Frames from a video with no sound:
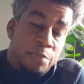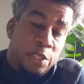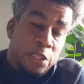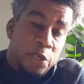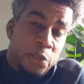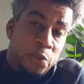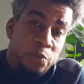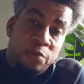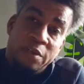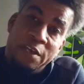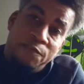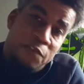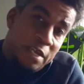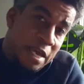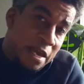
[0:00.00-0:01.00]
below
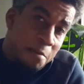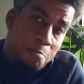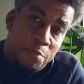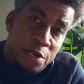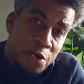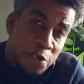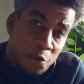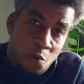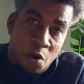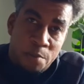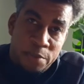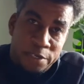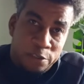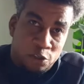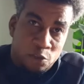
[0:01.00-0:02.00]
if you got a beer you want
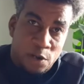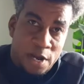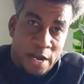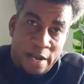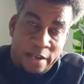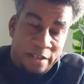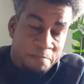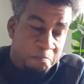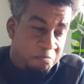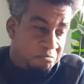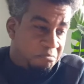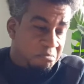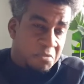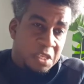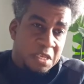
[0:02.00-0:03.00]
me to try,
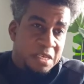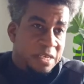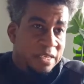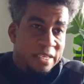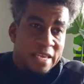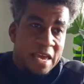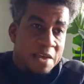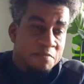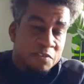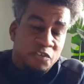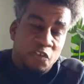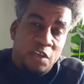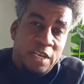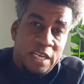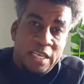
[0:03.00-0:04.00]
you haven't
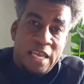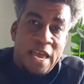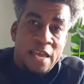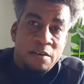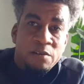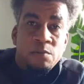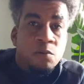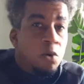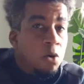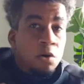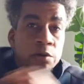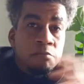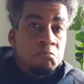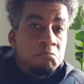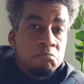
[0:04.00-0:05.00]
seen it yet,
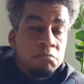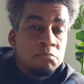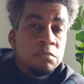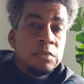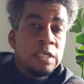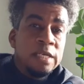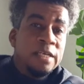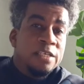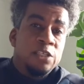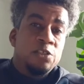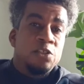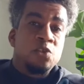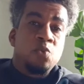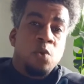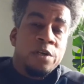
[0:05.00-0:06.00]
or you
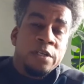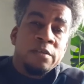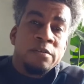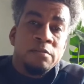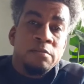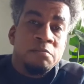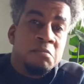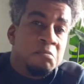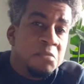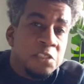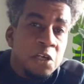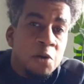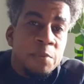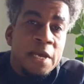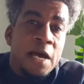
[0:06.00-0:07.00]
just want to
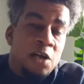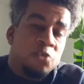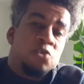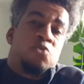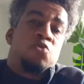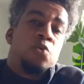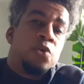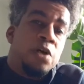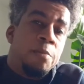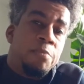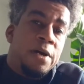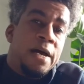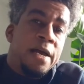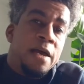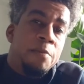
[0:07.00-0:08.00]
tell me how screwed up
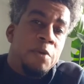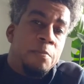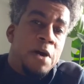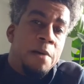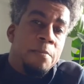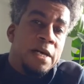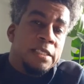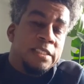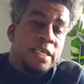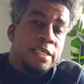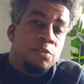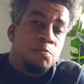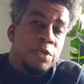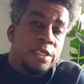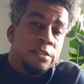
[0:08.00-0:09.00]
I am about my
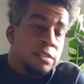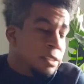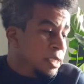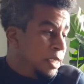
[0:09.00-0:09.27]
taste buds.